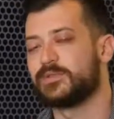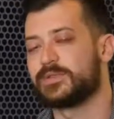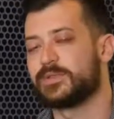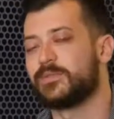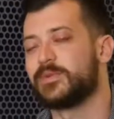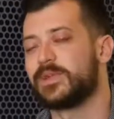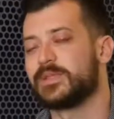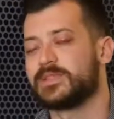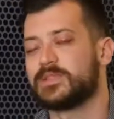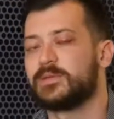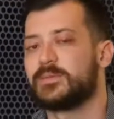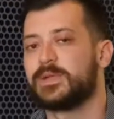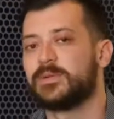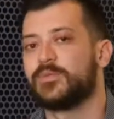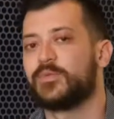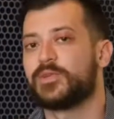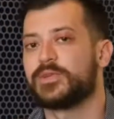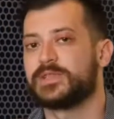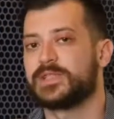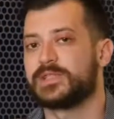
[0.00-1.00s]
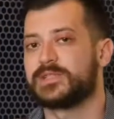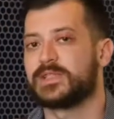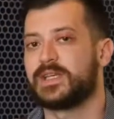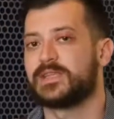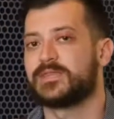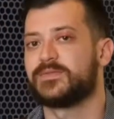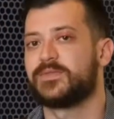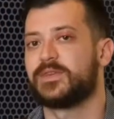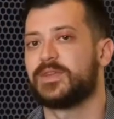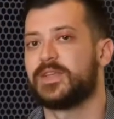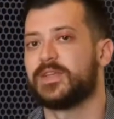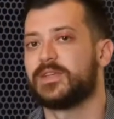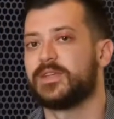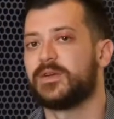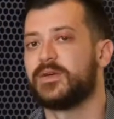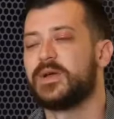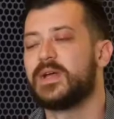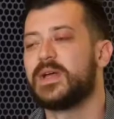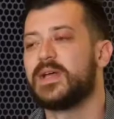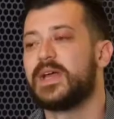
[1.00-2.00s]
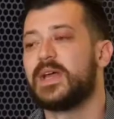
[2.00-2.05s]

with someone that's a little bit more successful than you.